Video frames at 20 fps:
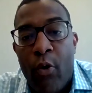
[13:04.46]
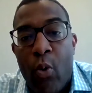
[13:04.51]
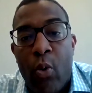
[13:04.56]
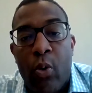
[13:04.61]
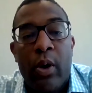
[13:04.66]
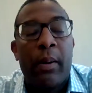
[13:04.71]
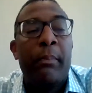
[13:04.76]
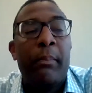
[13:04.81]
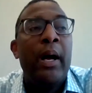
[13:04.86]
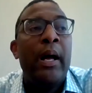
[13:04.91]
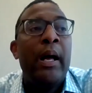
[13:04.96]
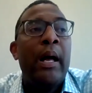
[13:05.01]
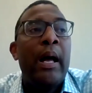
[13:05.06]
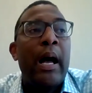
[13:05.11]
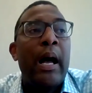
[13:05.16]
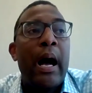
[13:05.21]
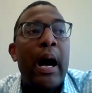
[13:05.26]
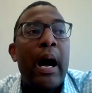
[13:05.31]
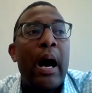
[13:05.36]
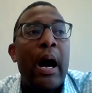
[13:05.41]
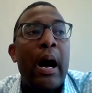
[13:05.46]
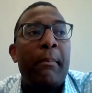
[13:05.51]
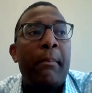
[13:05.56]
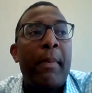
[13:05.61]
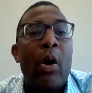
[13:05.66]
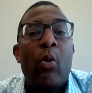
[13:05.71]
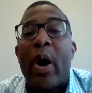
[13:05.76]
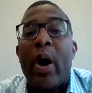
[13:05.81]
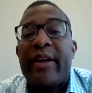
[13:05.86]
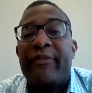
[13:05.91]
for them.
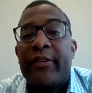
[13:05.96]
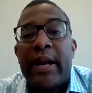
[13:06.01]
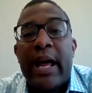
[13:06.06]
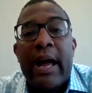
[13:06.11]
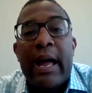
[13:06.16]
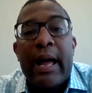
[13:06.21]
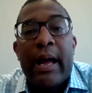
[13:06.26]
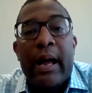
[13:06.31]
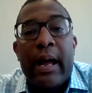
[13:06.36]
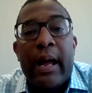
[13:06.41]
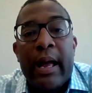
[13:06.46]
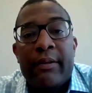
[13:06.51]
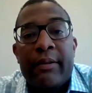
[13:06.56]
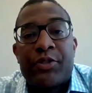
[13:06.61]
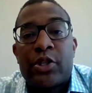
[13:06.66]
My wife and I